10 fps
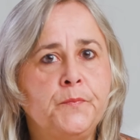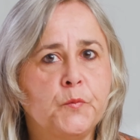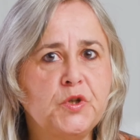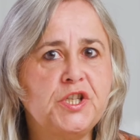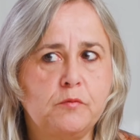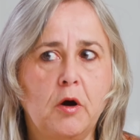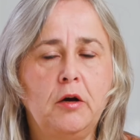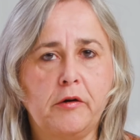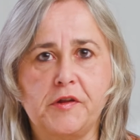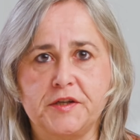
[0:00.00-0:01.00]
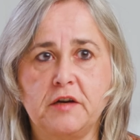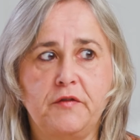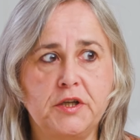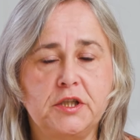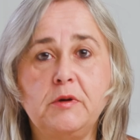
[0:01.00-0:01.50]
which is why a lot of the stuff
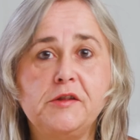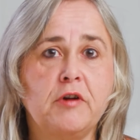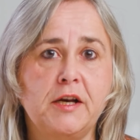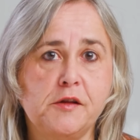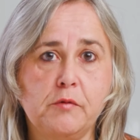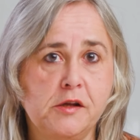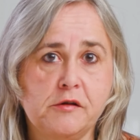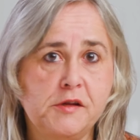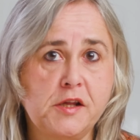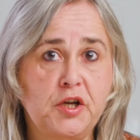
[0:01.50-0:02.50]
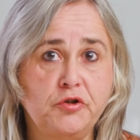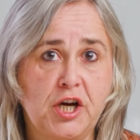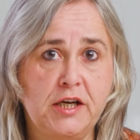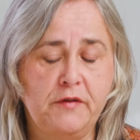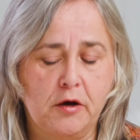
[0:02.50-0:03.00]
I do is granny squares, because there's no
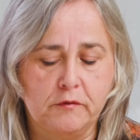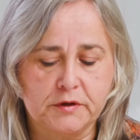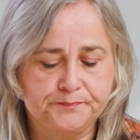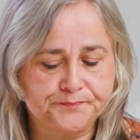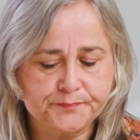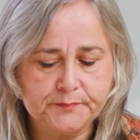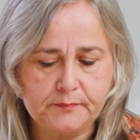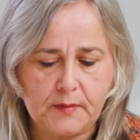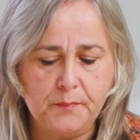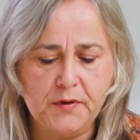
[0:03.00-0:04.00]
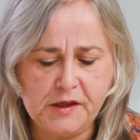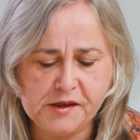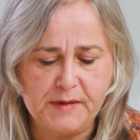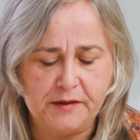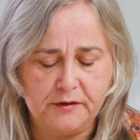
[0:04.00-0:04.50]
chain involved. But
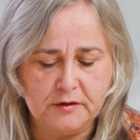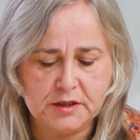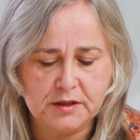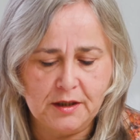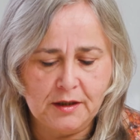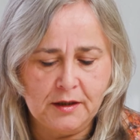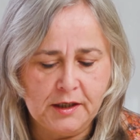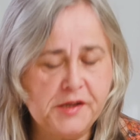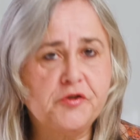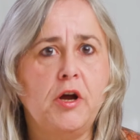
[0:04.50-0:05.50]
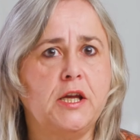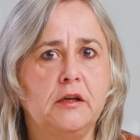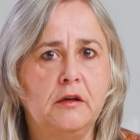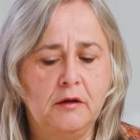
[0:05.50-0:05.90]
this method is great,